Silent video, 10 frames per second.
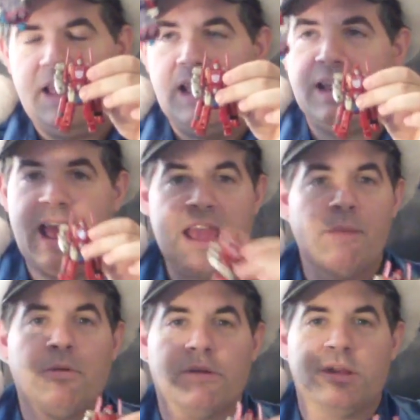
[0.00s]
it
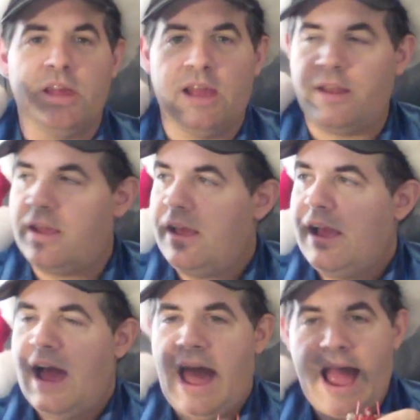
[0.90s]
hammers in
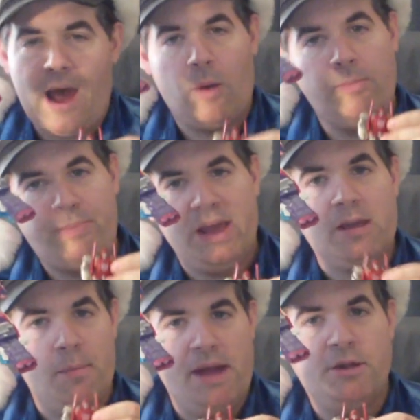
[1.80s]
how
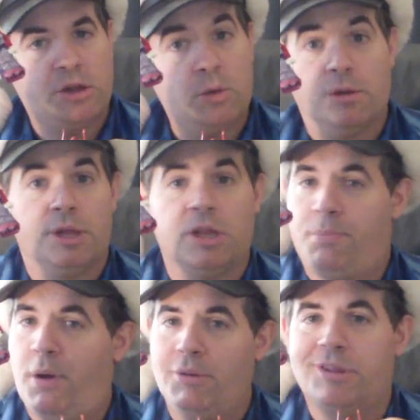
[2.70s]
big Menasor is
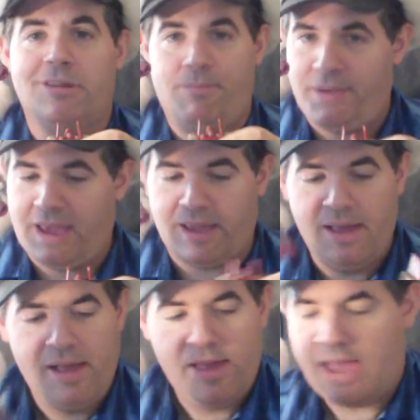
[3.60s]
supposed to be,
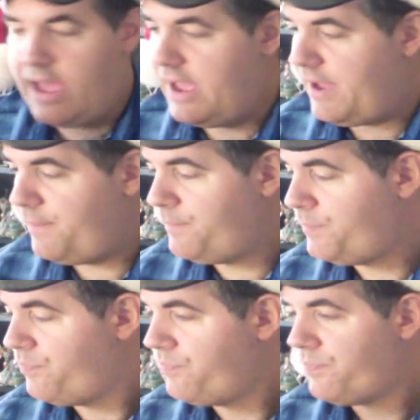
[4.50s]
and
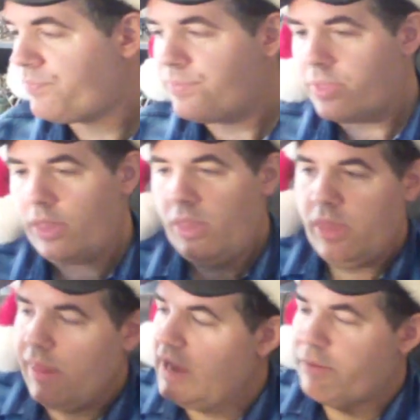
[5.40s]

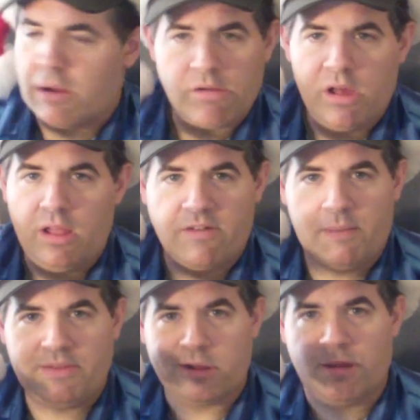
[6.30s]
that's what I really love
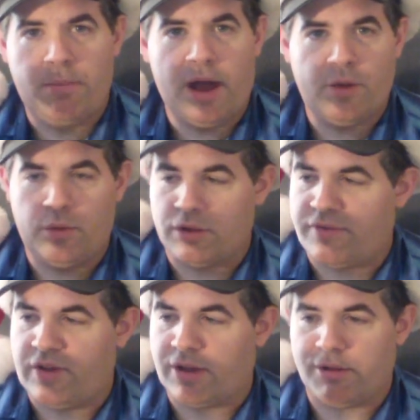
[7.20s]
about these Combiner
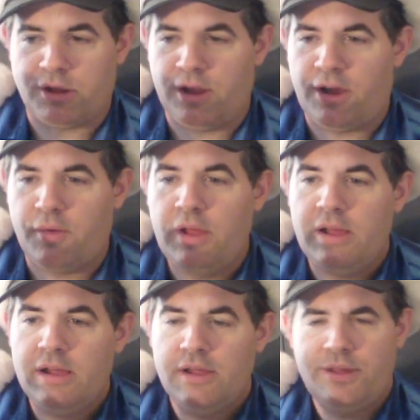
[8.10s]
Wars figures.
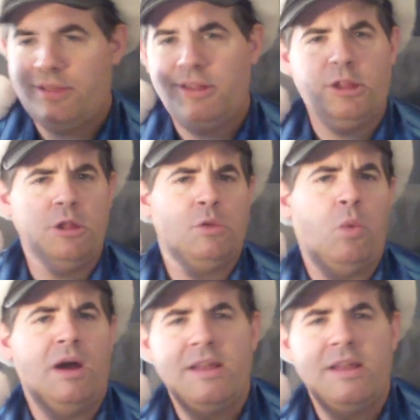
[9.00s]
This is